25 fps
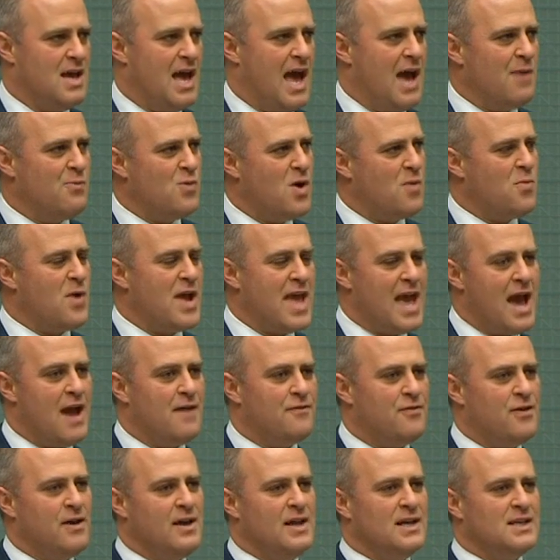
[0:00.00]
And when we
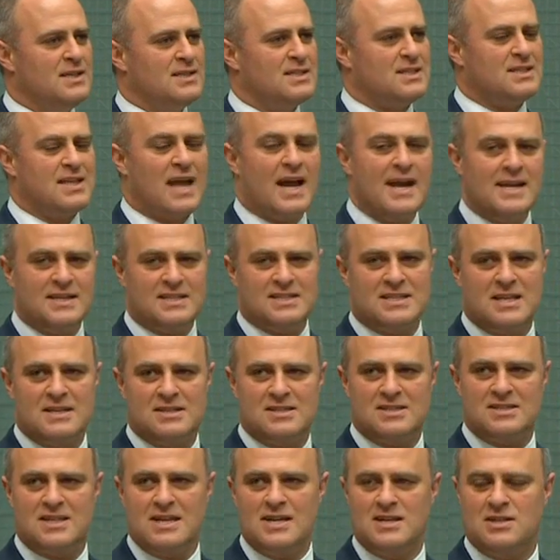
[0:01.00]
have states
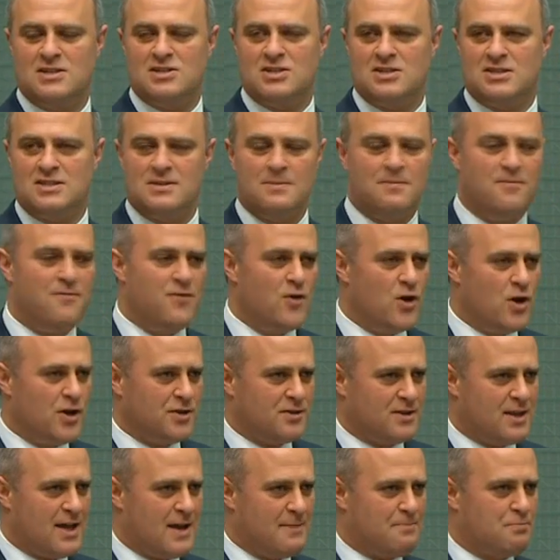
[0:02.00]
that seek to
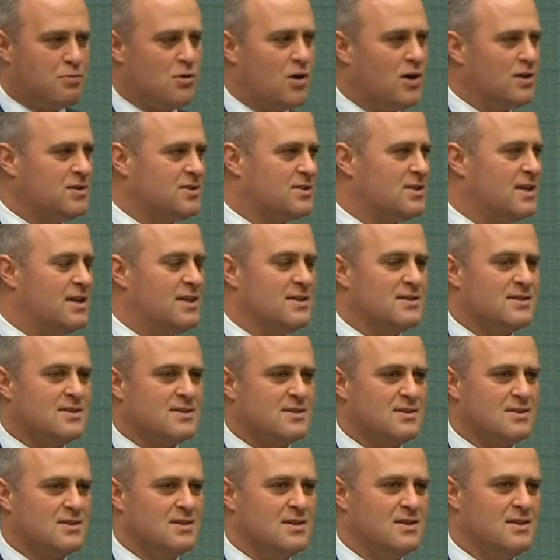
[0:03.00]
subvert that
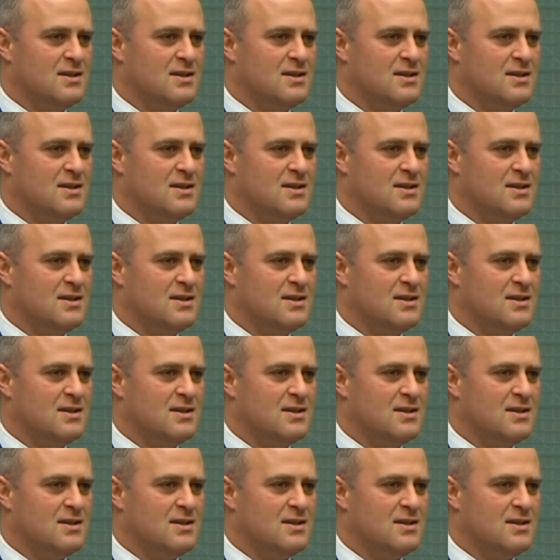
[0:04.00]
process